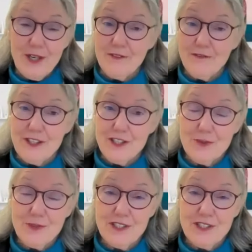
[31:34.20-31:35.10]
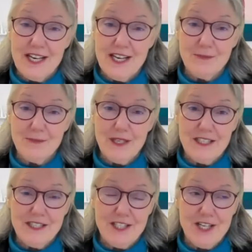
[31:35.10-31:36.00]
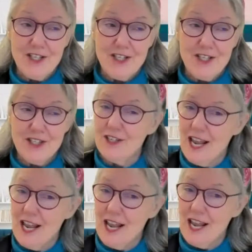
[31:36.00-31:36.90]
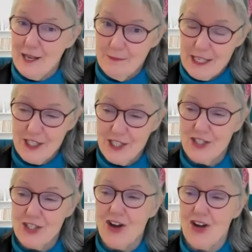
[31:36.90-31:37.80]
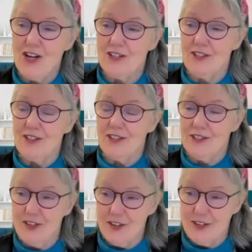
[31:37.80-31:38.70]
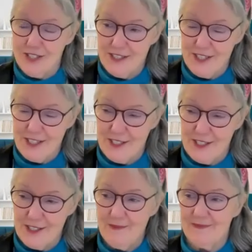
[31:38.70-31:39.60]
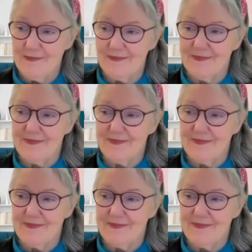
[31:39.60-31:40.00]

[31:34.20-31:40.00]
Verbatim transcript: So we are finished with today's meditation and message on narcissism.